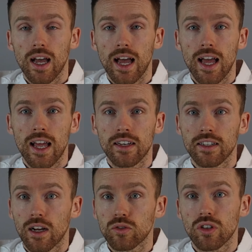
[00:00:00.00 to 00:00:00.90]
and
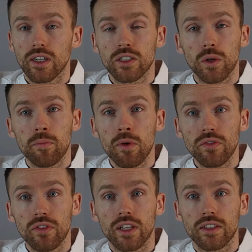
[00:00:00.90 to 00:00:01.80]
I'll try and do a
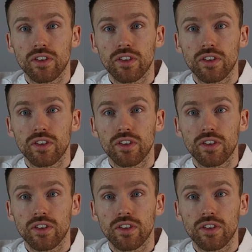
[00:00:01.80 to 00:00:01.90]
monthly